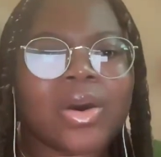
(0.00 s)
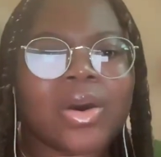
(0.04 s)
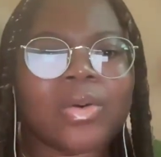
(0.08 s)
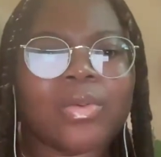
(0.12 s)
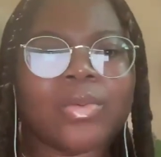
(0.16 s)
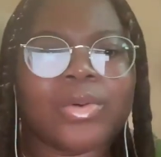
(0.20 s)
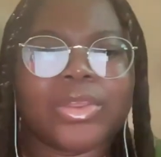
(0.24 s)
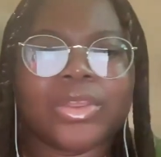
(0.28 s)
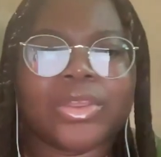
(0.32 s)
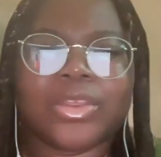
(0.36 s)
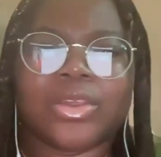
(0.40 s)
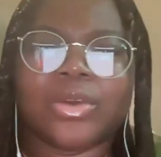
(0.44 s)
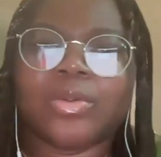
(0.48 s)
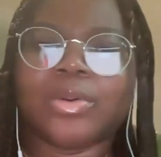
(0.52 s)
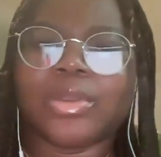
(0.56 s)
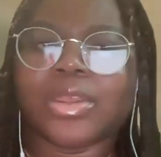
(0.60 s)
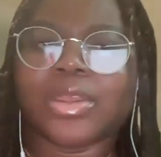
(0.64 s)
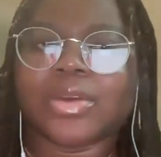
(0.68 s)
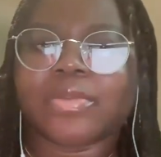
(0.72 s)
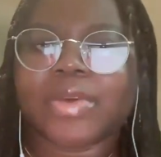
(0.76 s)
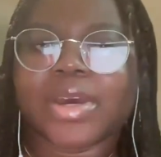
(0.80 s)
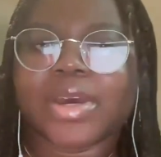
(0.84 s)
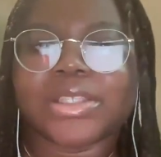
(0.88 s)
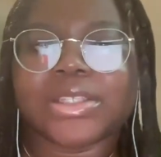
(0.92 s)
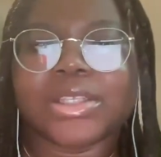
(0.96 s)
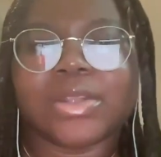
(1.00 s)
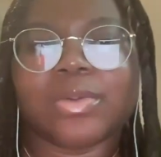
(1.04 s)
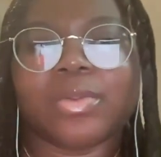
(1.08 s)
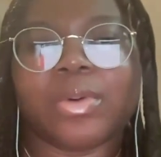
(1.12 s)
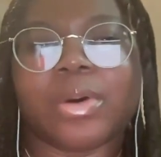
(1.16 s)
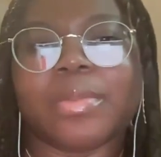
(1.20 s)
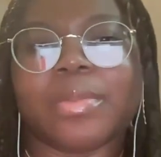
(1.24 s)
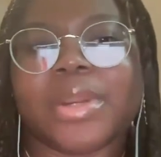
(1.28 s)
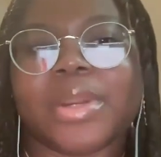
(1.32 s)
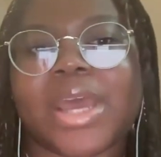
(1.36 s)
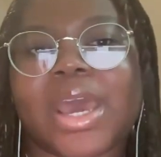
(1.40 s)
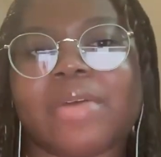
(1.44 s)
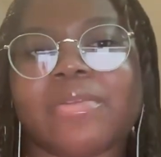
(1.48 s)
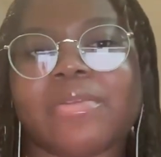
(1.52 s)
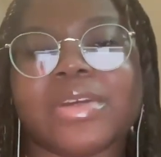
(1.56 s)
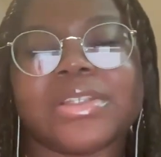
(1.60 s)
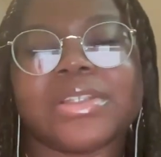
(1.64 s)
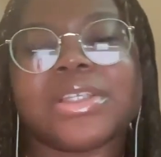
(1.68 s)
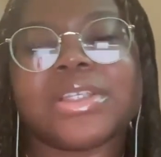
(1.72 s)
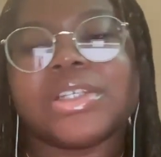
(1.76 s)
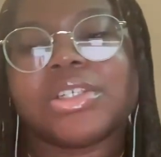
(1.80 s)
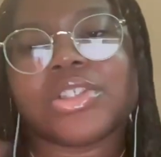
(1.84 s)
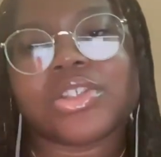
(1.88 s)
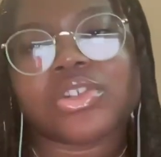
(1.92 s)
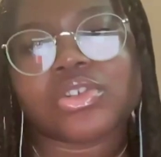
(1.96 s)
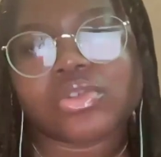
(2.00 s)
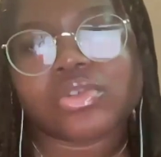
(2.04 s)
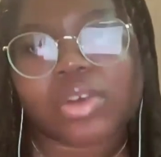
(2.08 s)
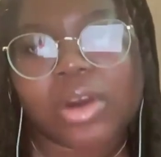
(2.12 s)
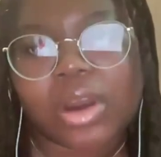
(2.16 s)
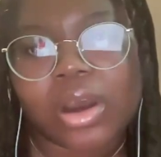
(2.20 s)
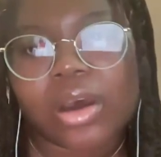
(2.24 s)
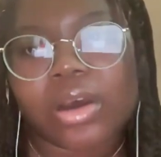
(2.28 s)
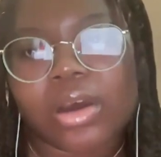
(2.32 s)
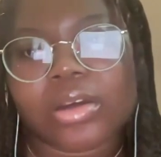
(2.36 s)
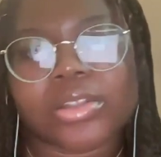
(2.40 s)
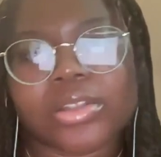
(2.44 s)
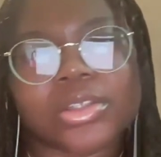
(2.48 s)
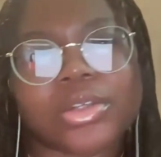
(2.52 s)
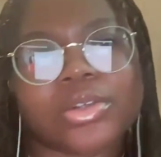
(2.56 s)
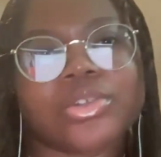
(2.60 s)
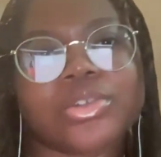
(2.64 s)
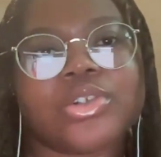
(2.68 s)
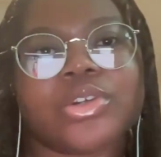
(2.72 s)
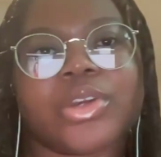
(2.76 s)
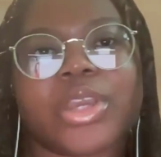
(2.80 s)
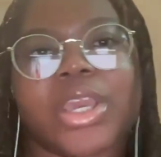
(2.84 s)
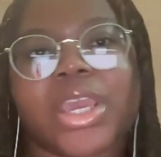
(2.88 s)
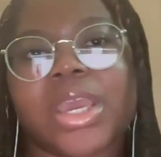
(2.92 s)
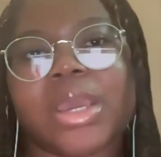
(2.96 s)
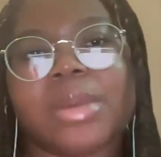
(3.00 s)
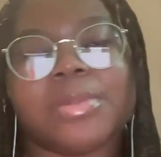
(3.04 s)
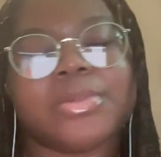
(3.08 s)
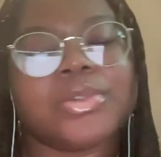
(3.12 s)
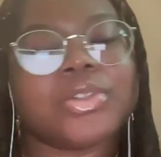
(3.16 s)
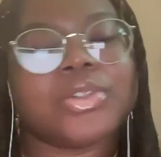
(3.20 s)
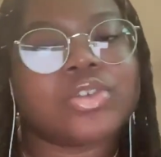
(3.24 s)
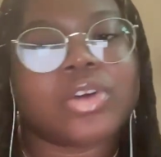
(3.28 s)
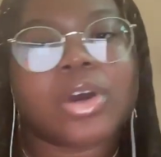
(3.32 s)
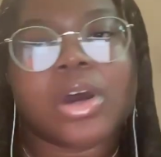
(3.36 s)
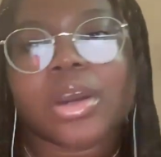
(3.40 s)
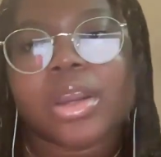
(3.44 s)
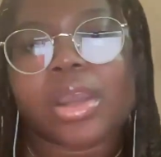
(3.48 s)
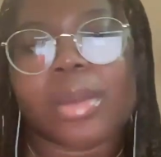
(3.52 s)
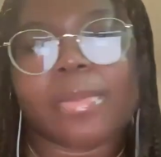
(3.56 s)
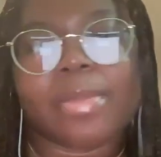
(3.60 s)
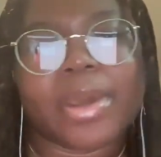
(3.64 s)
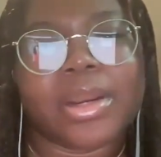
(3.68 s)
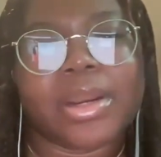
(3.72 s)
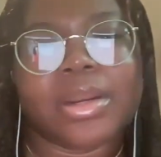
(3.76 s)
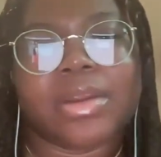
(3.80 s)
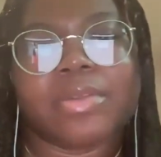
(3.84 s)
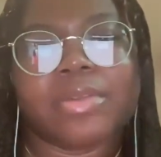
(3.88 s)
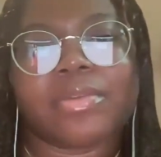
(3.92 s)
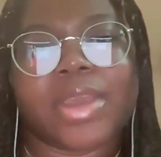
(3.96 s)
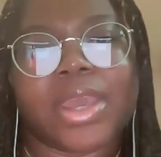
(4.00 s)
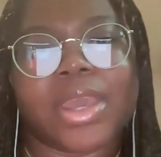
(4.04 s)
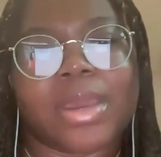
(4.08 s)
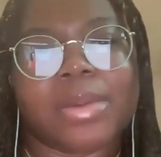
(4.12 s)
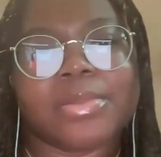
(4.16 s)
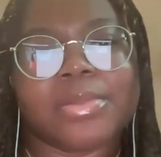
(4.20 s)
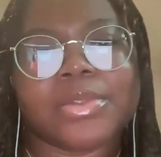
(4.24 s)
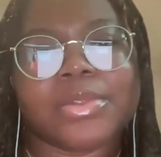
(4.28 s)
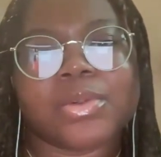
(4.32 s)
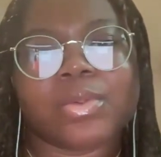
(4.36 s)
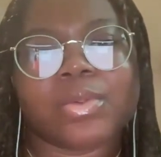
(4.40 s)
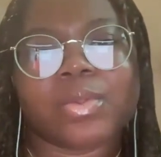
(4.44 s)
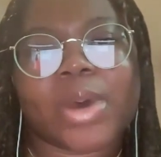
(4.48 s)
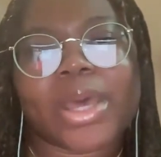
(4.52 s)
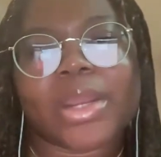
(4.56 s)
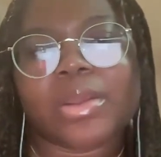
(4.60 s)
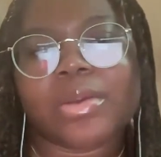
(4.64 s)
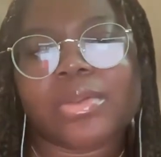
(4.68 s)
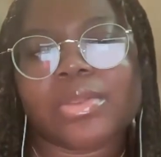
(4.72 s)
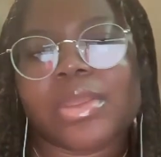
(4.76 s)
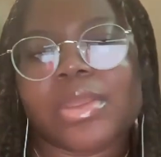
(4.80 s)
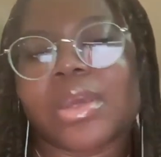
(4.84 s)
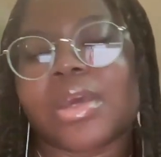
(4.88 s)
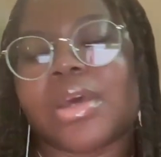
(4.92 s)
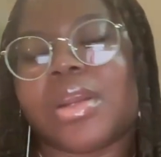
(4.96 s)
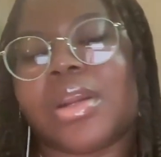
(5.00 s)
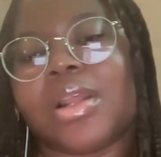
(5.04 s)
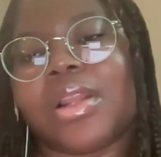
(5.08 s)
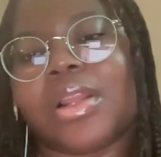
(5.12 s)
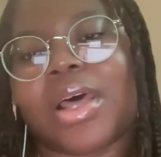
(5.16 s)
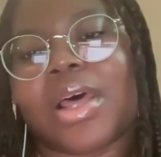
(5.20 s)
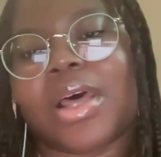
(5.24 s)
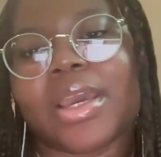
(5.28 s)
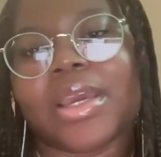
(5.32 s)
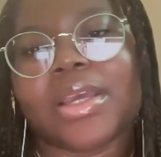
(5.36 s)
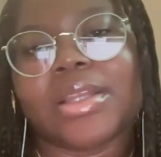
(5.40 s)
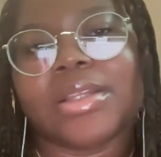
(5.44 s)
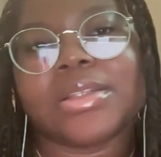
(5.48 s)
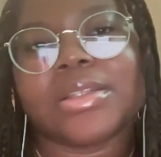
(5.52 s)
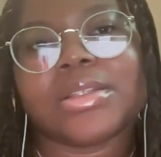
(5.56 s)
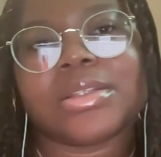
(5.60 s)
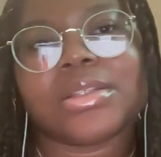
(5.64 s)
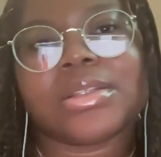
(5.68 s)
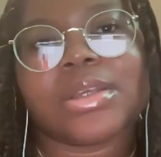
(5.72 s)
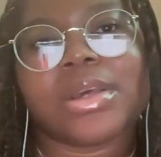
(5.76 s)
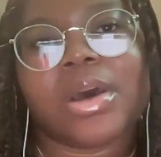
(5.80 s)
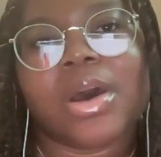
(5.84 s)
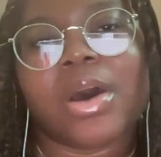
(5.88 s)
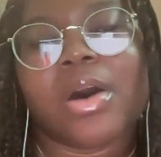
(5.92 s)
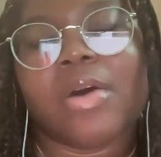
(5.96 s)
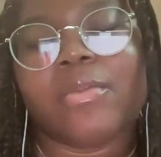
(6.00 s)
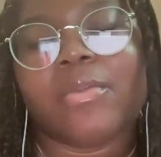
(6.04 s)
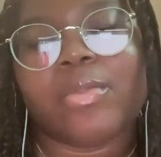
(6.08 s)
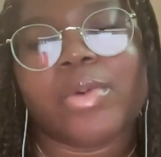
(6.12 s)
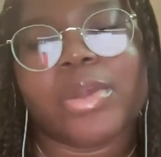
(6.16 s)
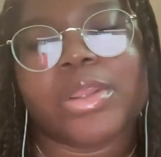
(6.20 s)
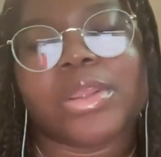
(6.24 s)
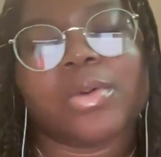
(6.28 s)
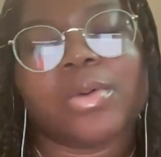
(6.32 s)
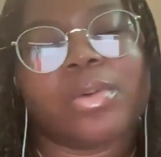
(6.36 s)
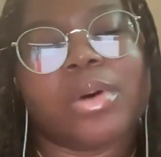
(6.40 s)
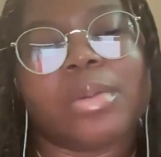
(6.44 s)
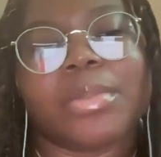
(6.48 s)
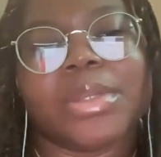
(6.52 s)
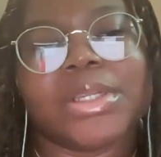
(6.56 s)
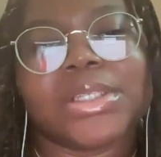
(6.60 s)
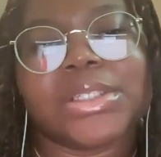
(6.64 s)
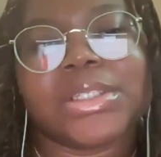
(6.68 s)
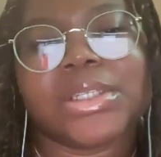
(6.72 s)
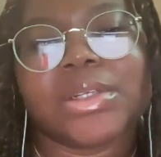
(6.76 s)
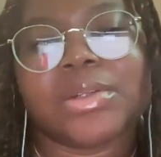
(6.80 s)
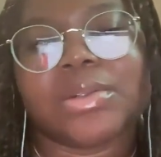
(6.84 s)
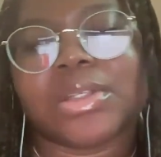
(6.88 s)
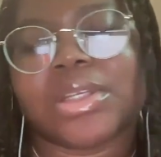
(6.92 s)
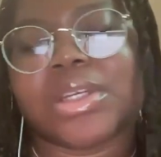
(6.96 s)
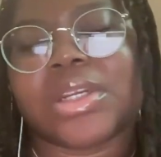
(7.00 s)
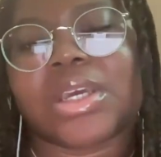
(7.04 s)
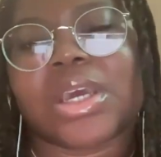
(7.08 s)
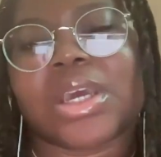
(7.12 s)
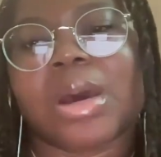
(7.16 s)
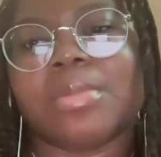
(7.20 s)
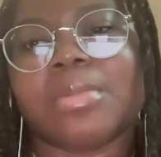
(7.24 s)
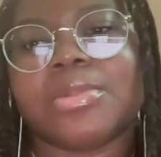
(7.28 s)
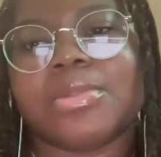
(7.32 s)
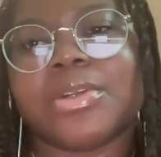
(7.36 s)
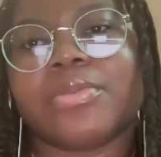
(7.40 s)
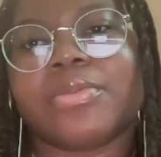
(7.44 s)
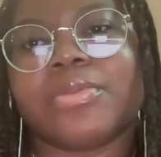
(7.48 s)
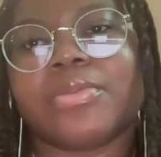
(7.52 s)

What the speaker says: With you and the rest of the women having such strong social games, strong competitive games, why do you think an alliance with the women still didn't come to